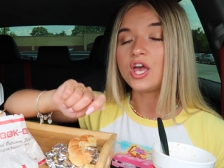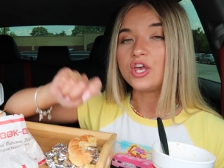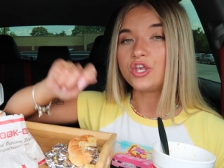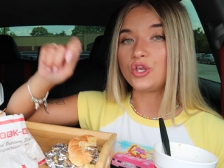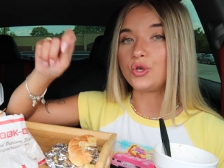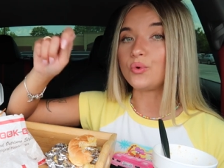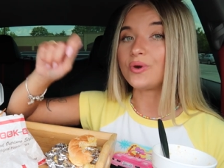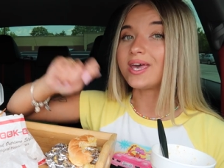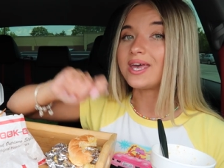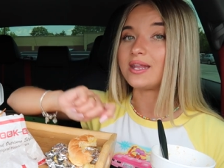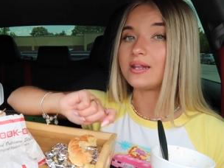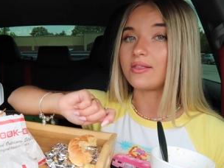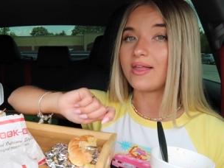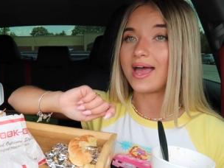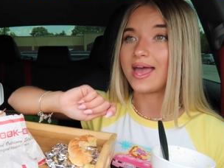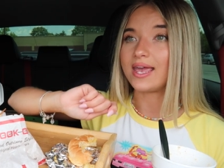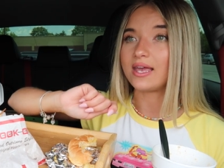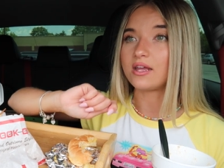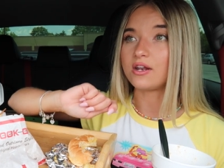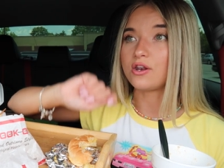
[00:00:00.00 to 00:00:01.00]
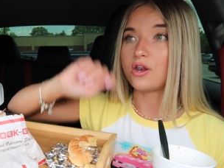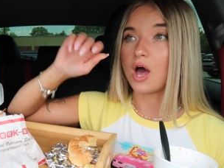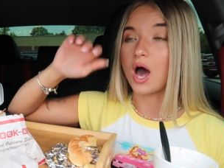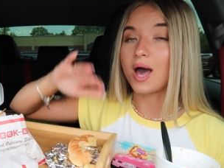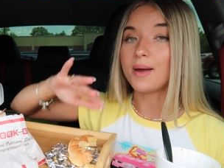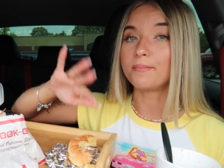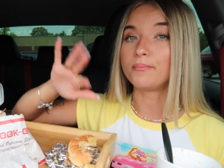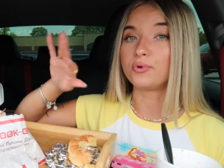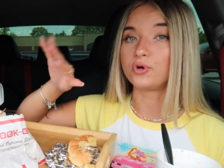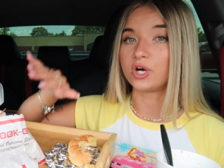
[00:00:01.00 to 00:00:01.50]
you can like
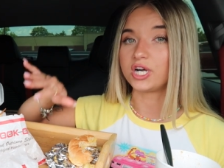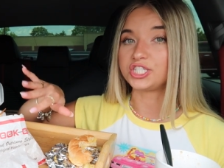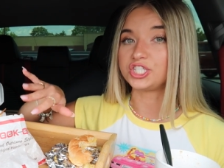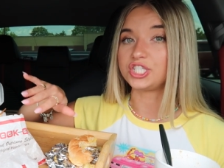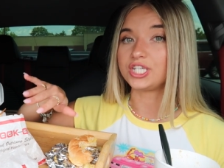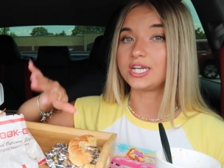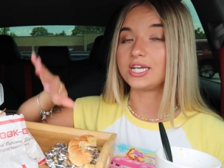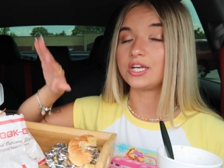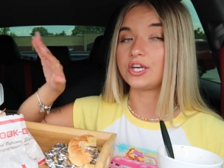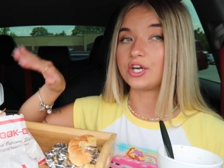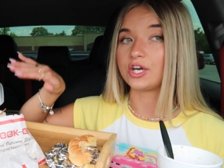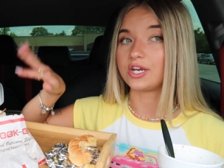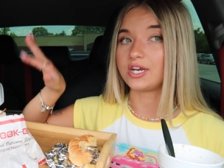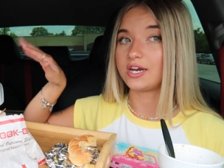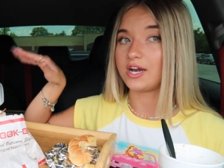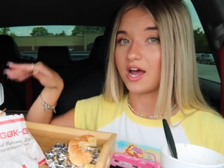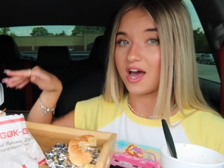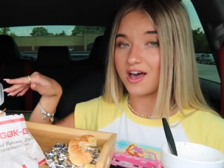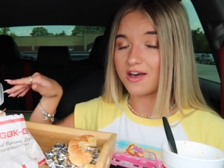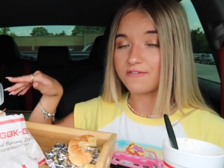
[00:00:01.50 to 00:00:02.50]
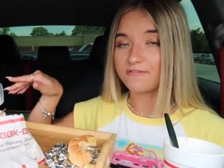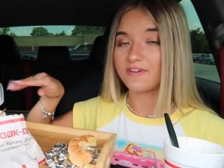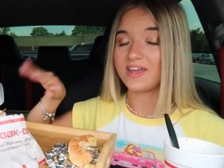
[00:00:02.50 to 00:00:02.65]
not brush it good enough